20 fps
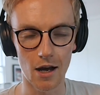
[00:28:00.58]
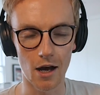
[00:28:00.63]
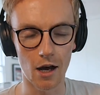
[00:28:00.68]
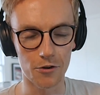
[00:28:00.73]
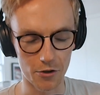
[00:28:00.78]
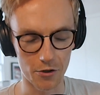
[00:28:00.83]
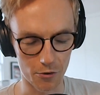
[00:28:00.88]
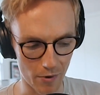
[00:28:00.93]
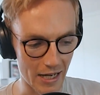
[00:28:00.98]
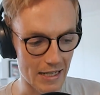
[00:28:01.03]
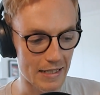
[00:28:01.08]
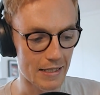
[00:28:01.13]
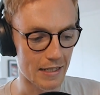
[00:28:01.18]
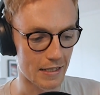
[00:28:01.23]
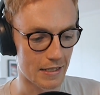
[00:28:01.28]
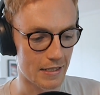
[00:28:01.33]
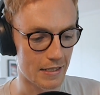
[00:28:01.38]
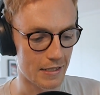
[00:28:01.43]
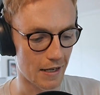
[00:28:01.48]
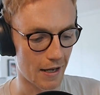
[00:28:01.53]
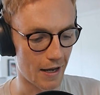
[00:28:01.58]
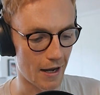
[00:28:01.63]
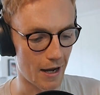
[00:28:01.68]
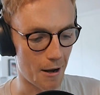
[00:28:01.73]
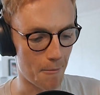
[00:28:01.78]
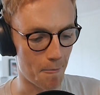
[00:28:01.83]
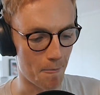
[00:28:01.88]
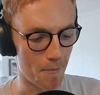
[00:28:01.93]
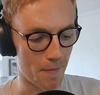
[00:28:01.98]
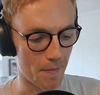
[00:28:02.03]
underrated.
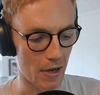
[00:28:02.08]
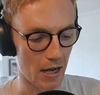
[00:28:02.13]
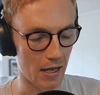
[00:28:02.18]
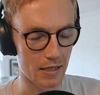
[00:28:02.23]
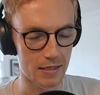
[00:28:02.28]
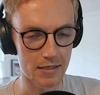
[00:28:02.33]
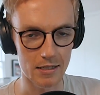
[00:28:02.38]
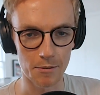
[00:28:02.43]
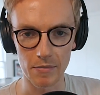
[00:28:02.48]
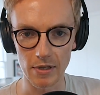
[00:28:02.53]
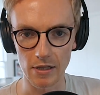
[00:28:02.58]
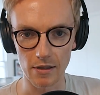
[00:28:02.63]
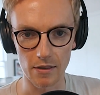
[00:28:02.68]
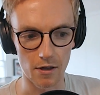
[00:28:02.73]
It's something